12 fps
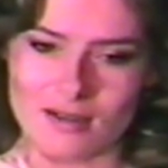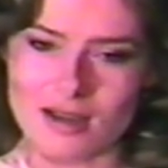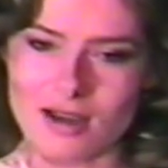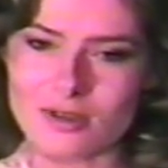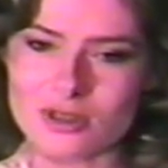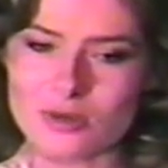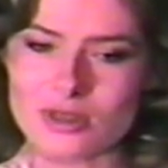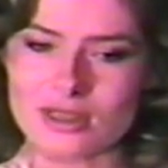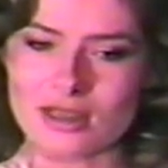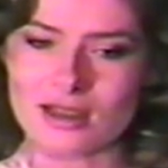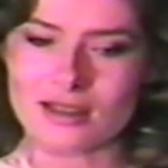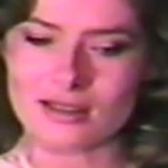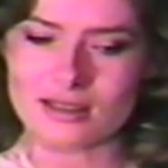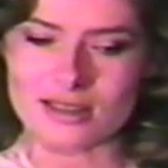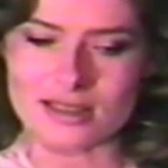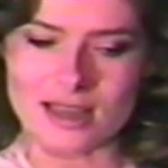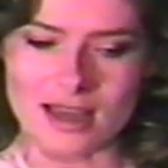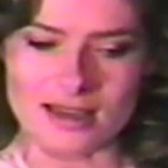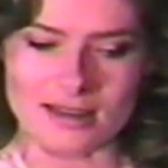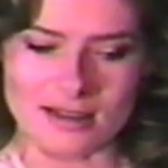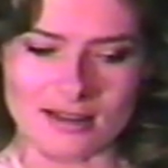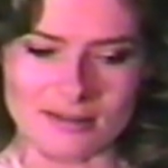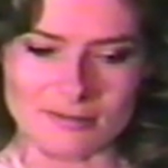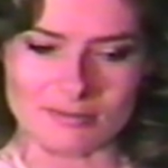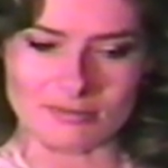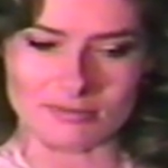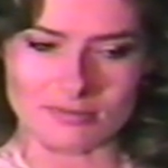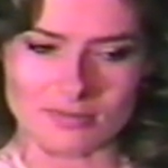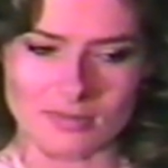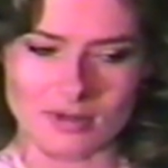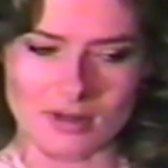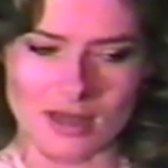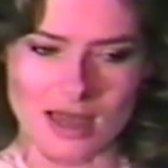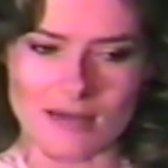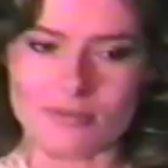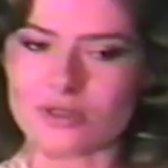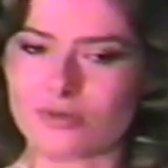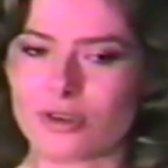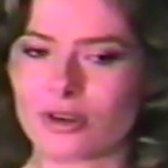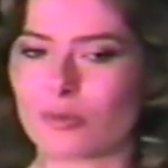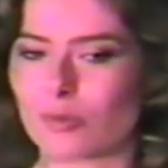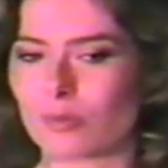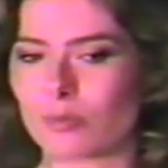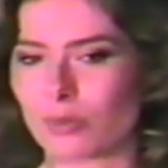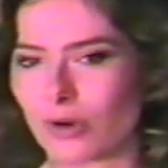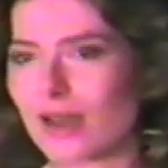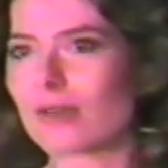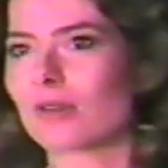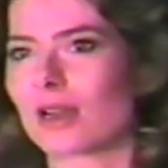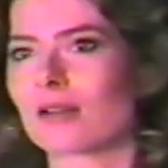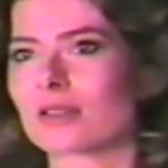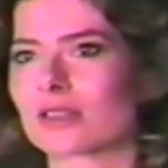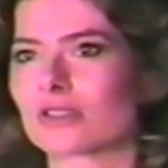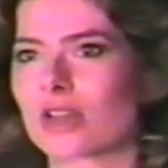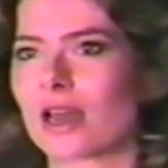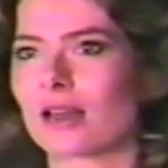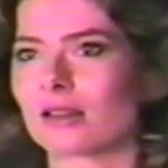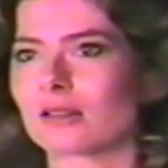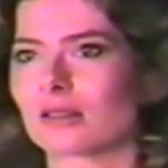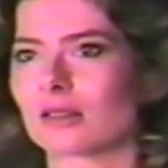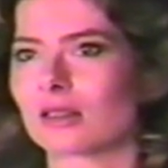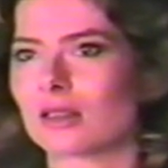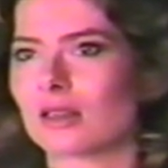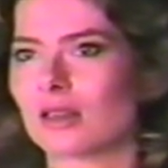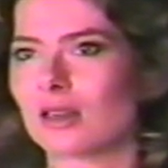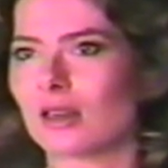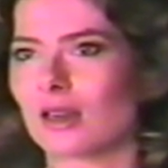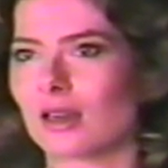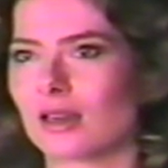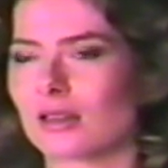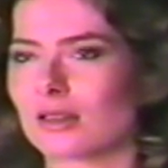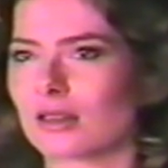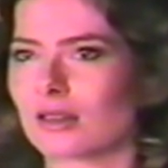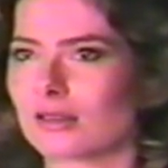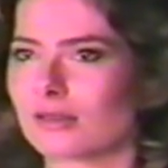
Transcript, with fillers: I, I was always a, a little aside. Um, I was very bright when I was a child. And, And,